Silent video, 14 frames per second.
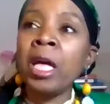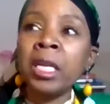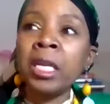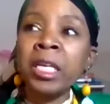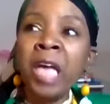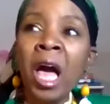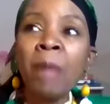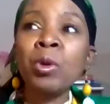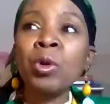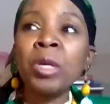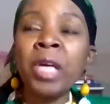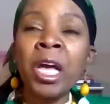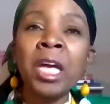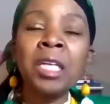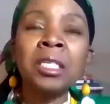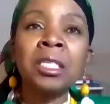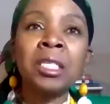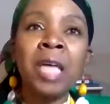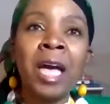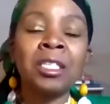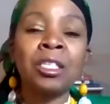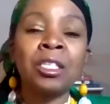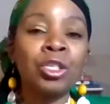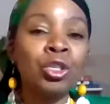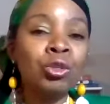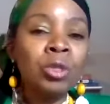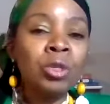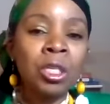And a capital gains tax is
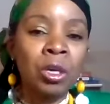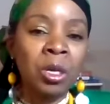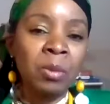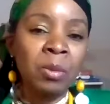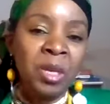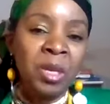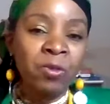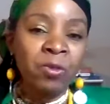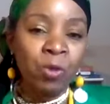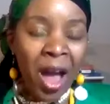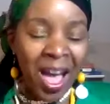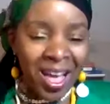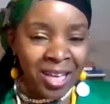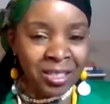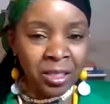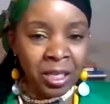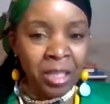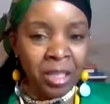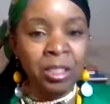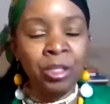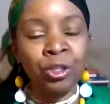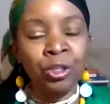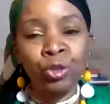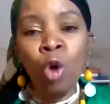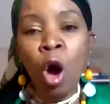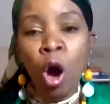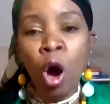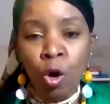usually going to be for assets that
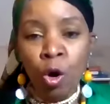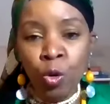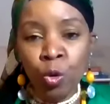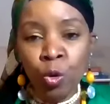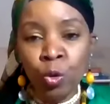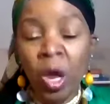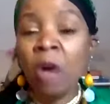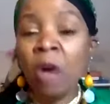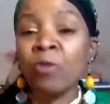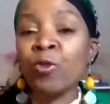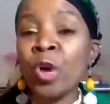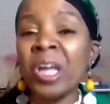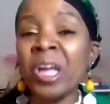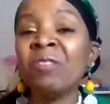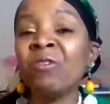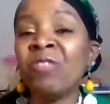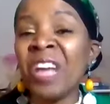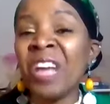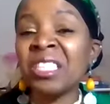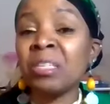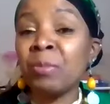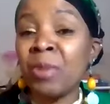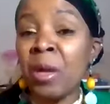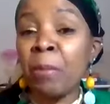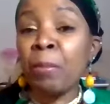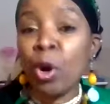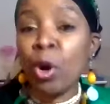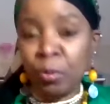you hold for
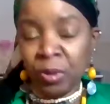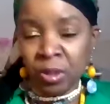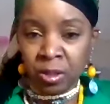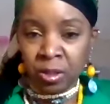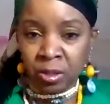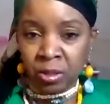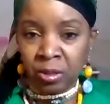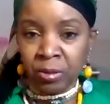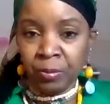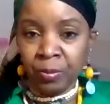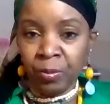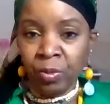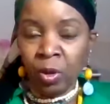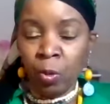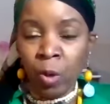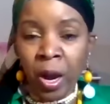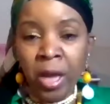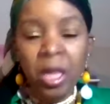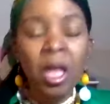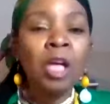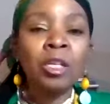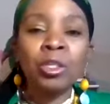investment purposes, right?